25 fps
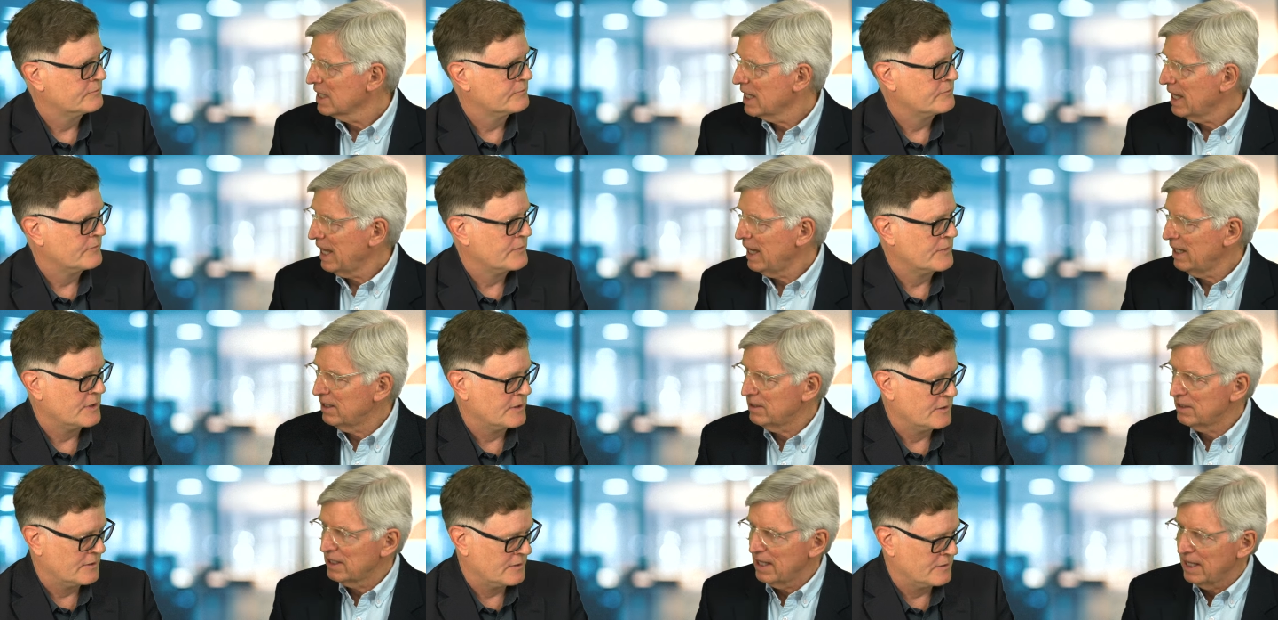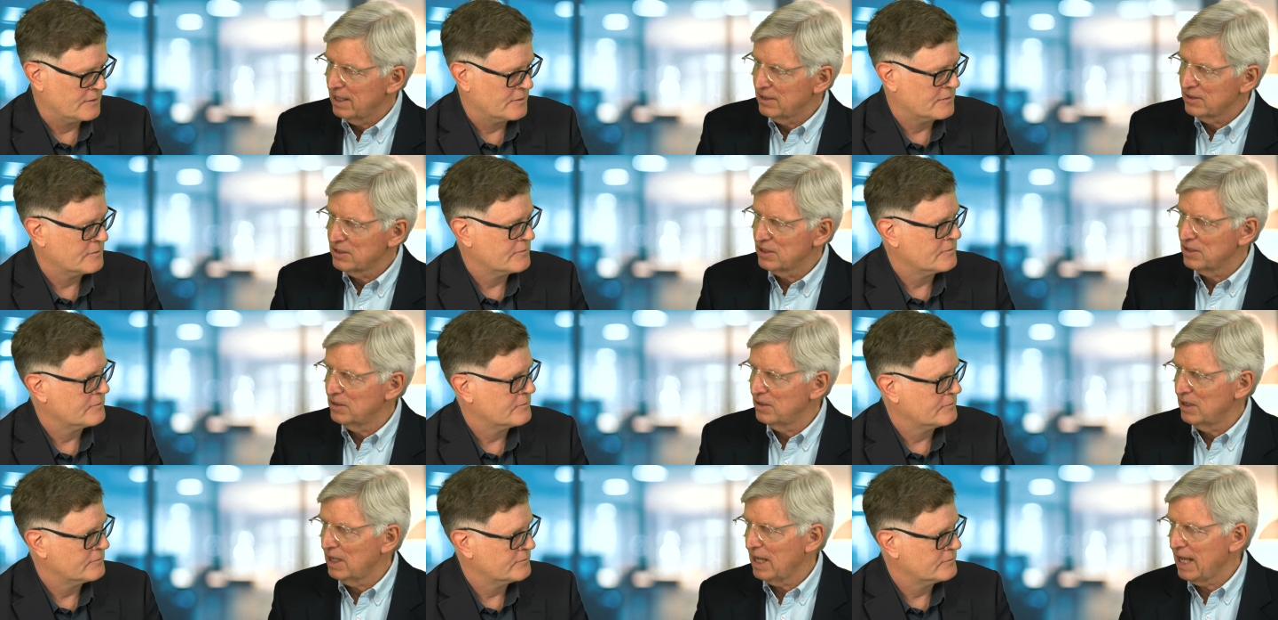Speaker 1: How, how do
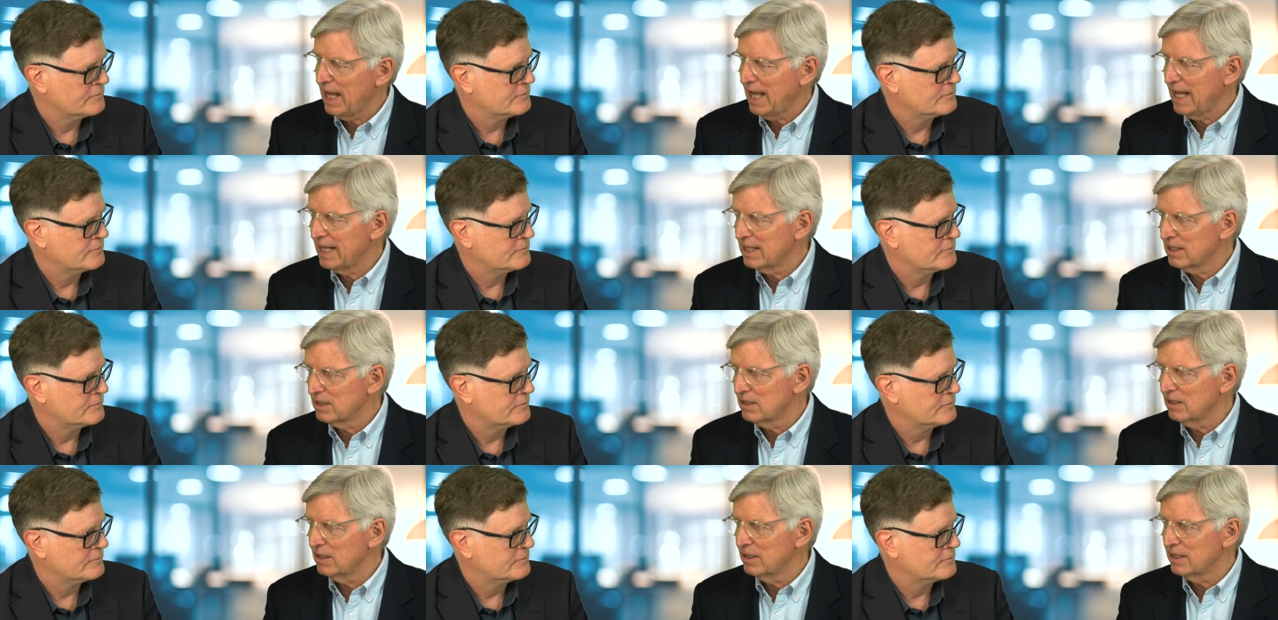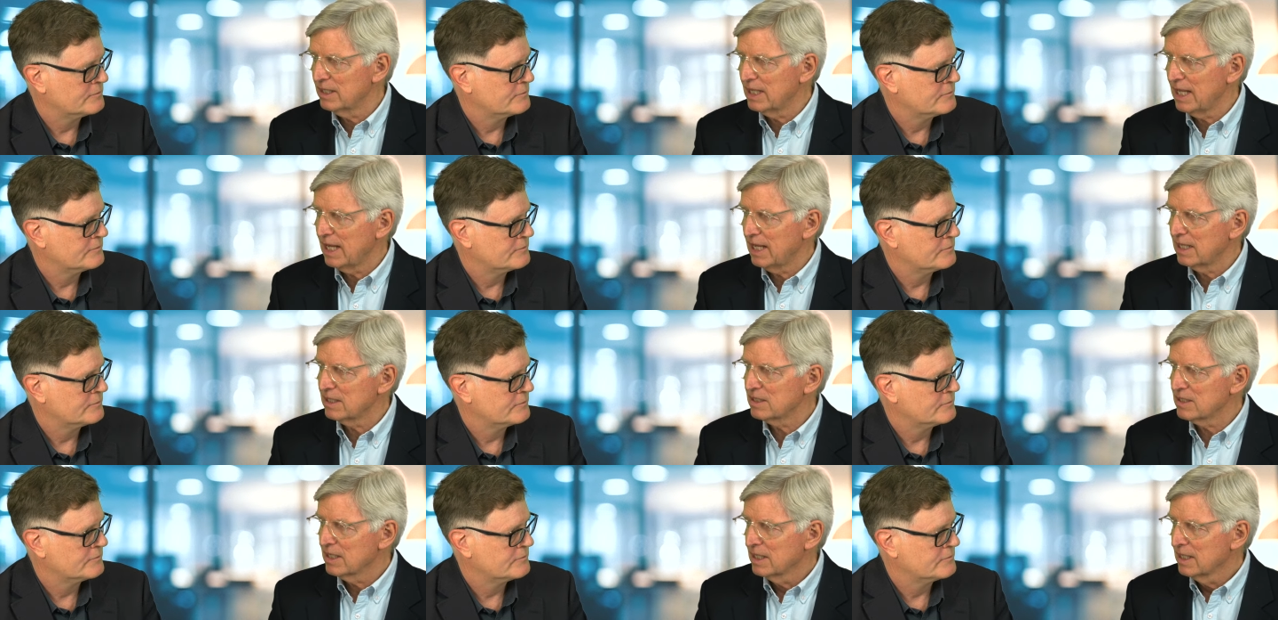you handle
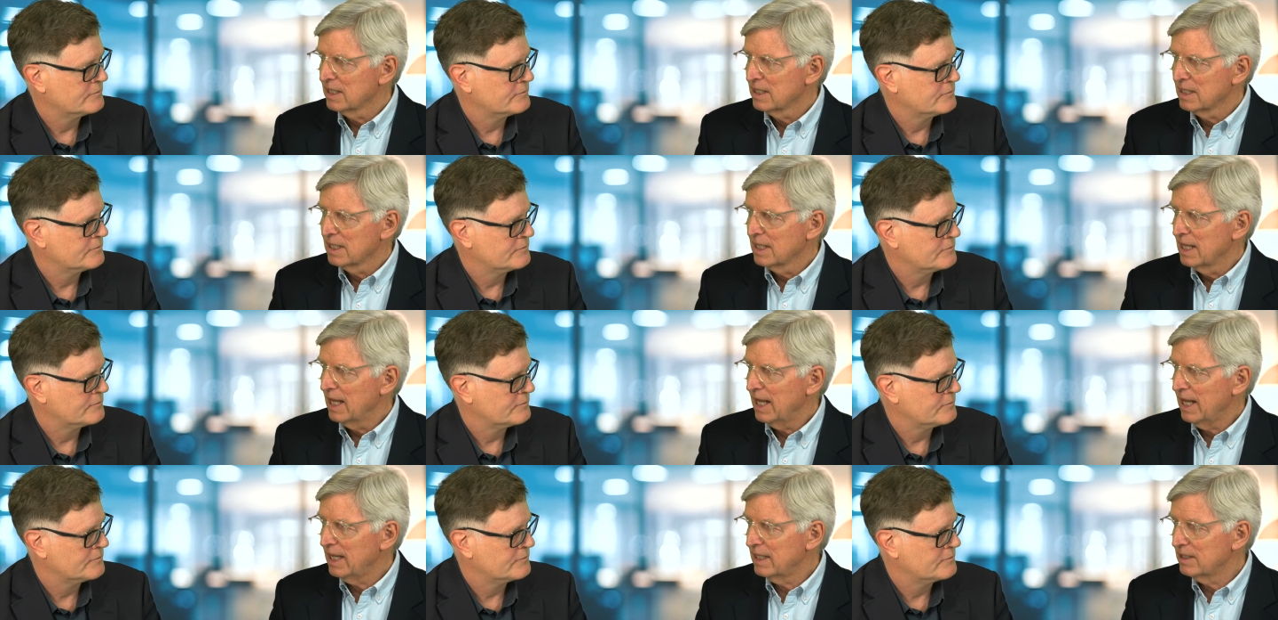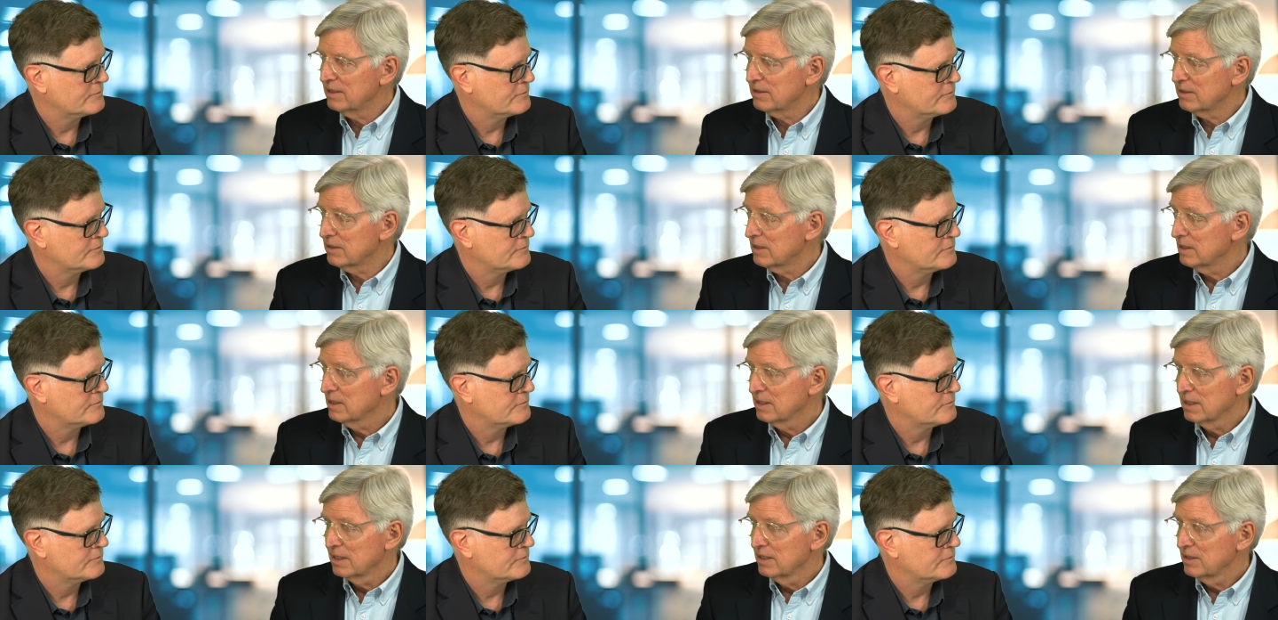that? And
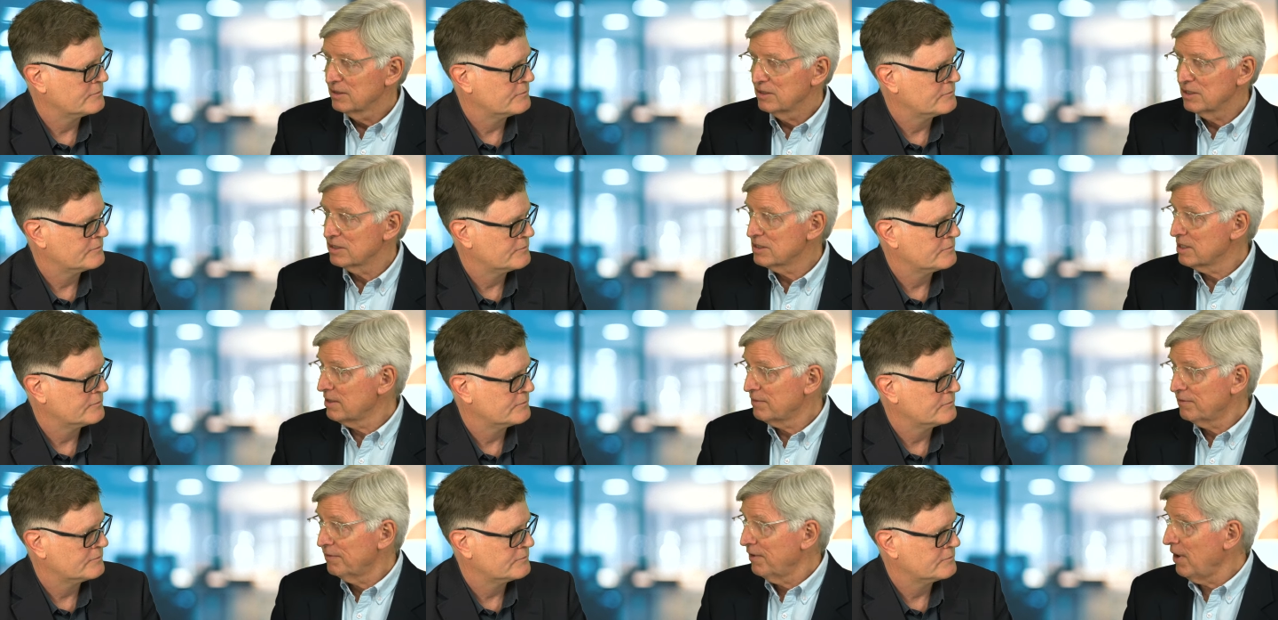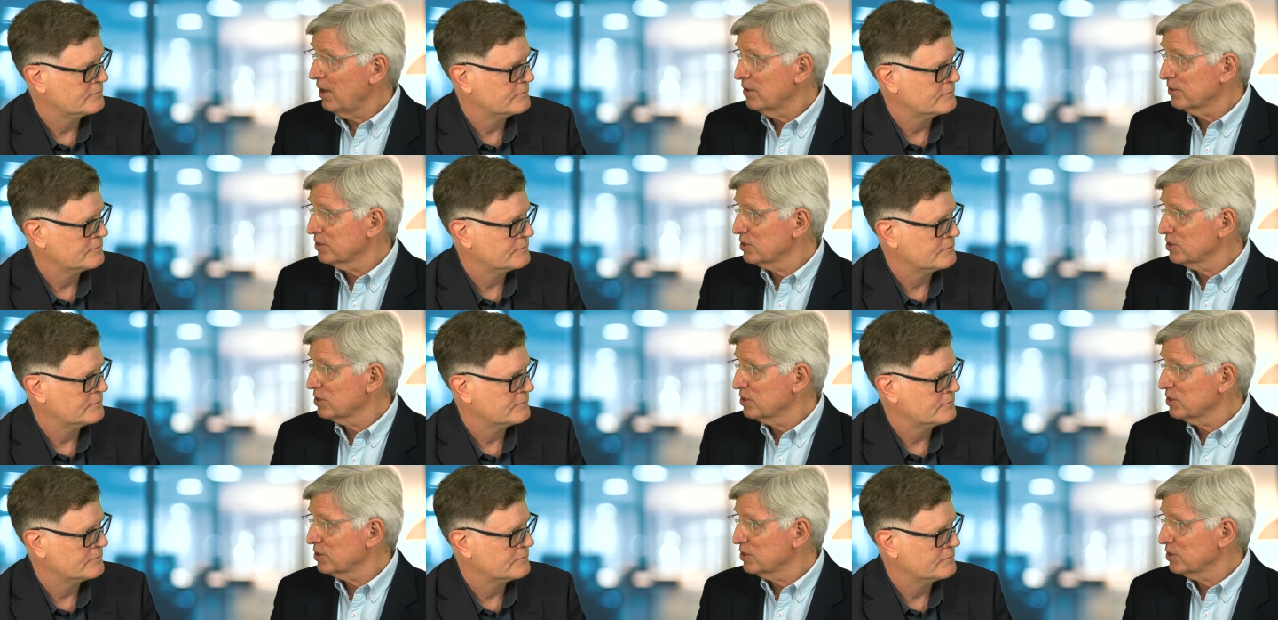does it flow